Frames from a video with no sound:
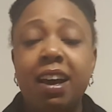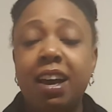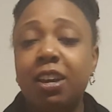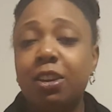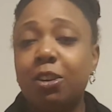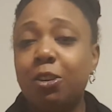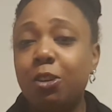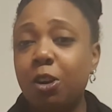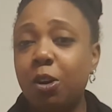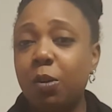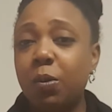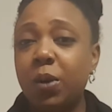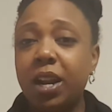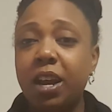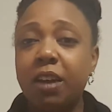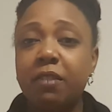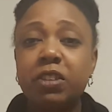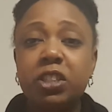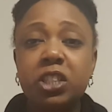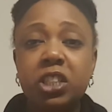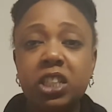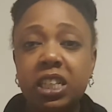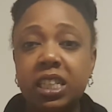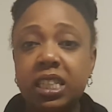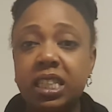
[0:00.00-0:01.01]

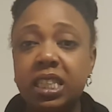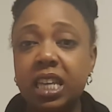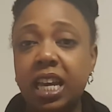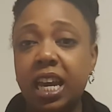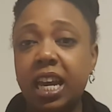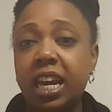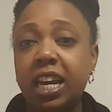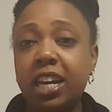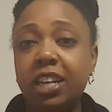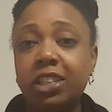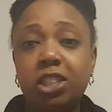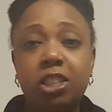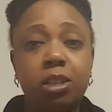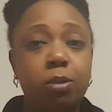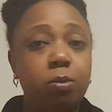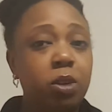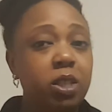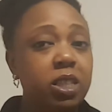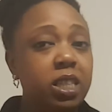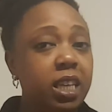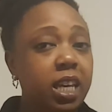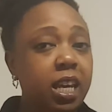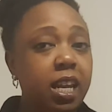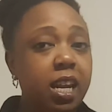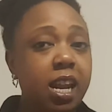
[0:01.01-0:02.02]
Whatever she said, she
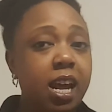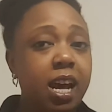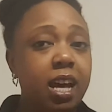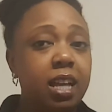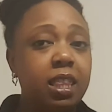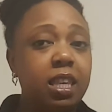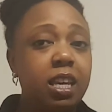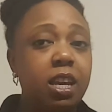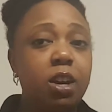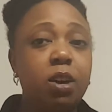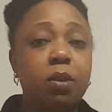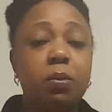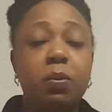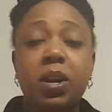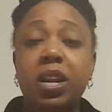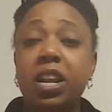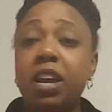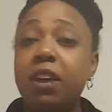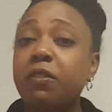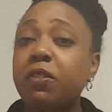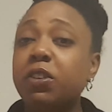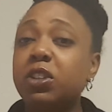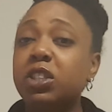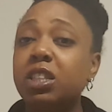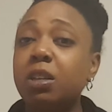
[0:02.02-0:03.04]
wants to get it out there.
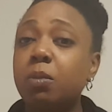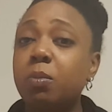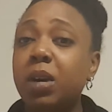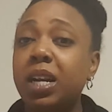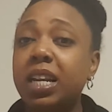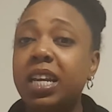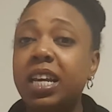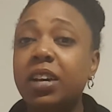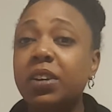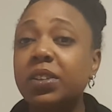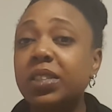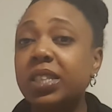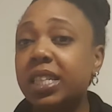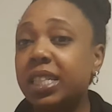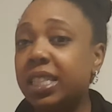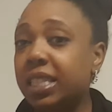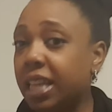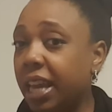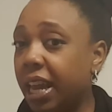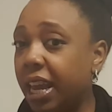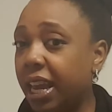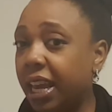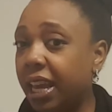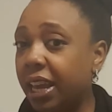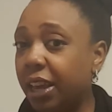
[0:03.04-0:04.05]
Whatever somebody else has
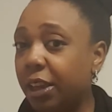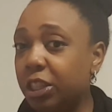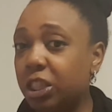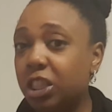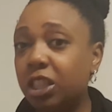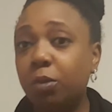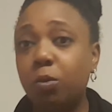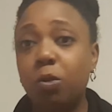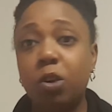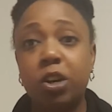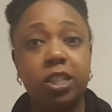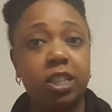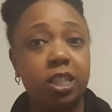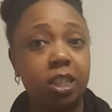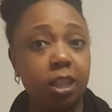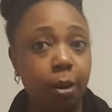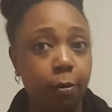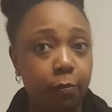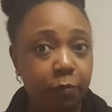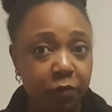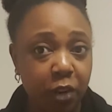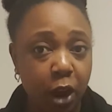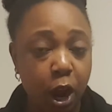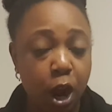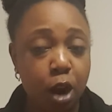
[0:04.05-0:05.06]
said, she wants to
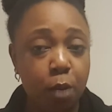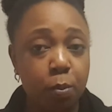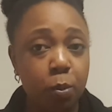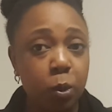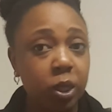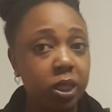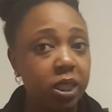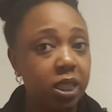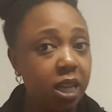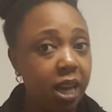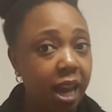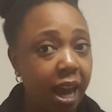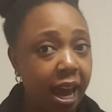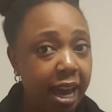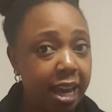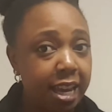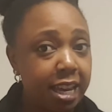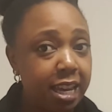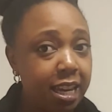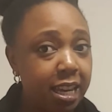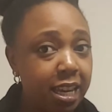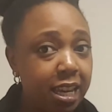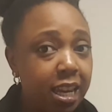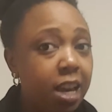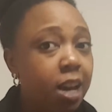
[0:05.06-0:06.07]
confirm or deny
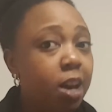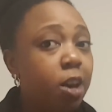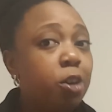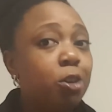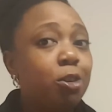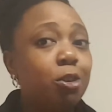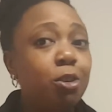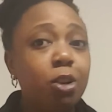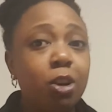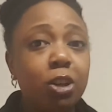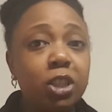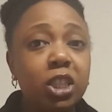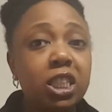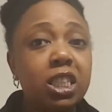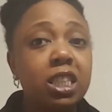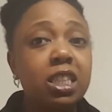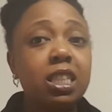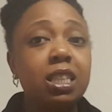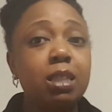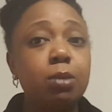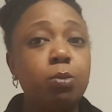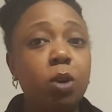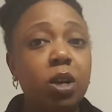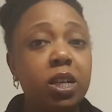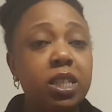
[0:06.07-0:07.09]
it. She
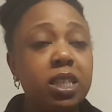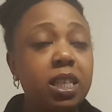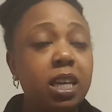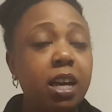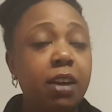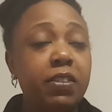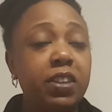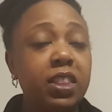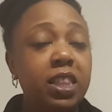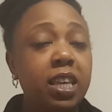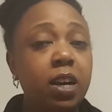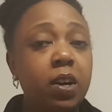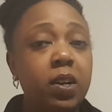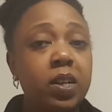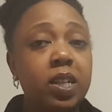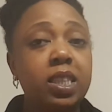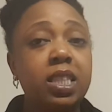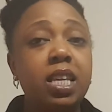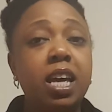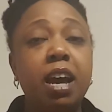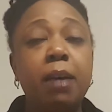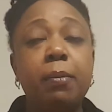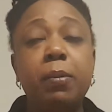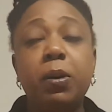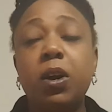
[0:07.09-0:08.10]
just wants everything on the
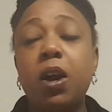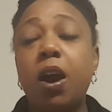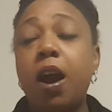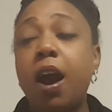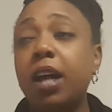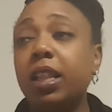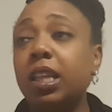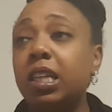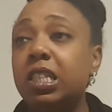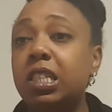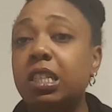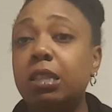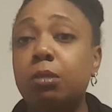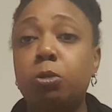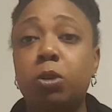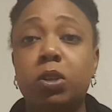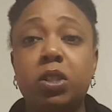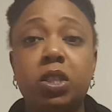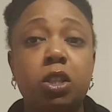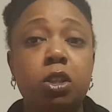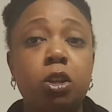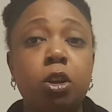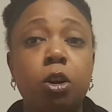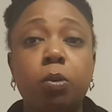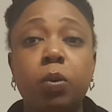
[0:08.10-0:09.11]
table. Carla just
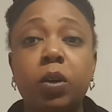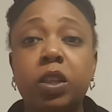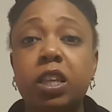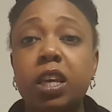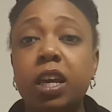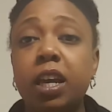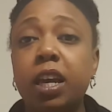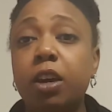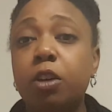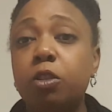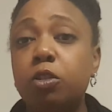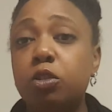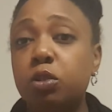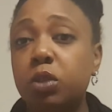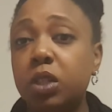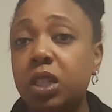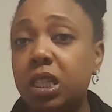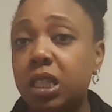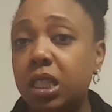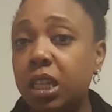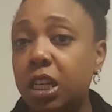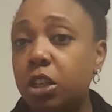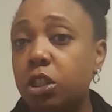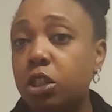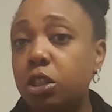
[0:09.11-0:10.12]
wants to know what the hell
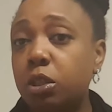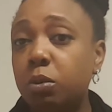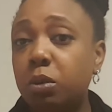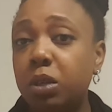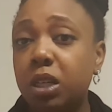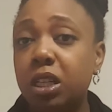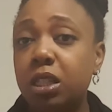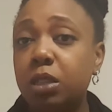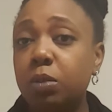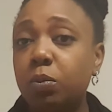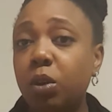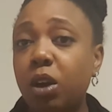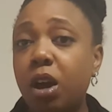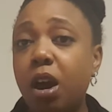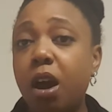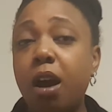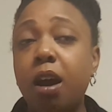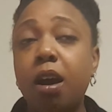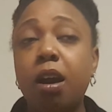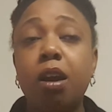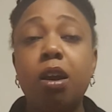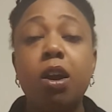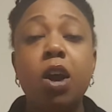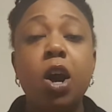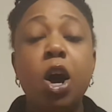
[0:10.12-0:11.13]
Drita's issue is with
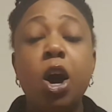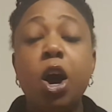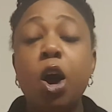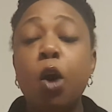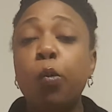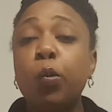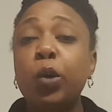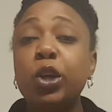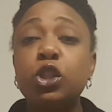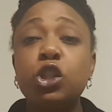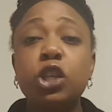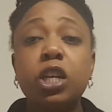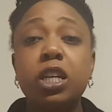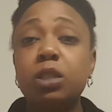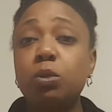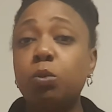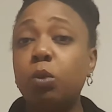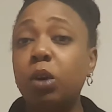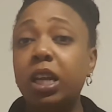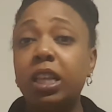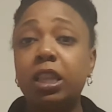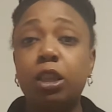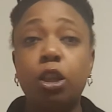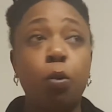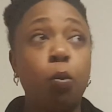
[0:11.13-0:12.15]
her, which is
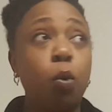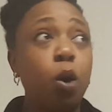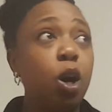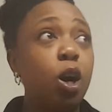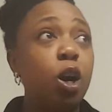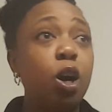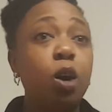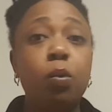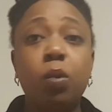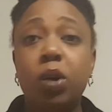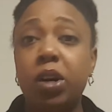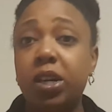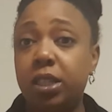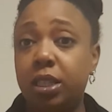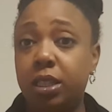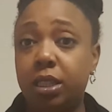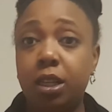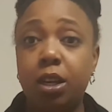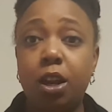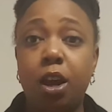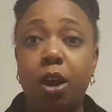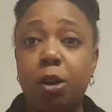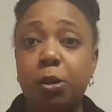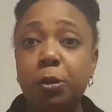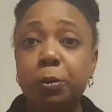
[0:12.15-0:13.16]
what the world wants to
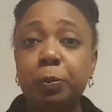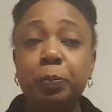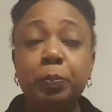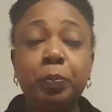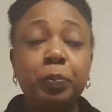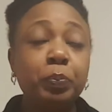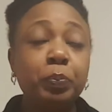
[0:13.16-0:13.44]
know.